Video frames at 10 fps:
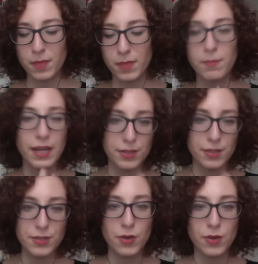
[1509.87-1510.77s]

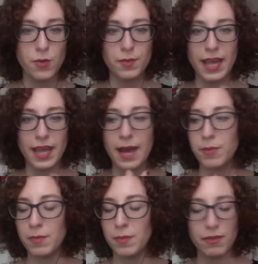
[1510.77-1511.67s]
Periscope, the
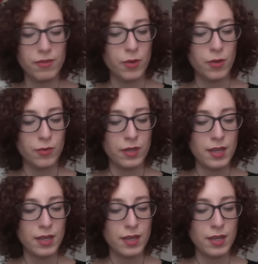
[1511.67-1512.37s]
app on my phone.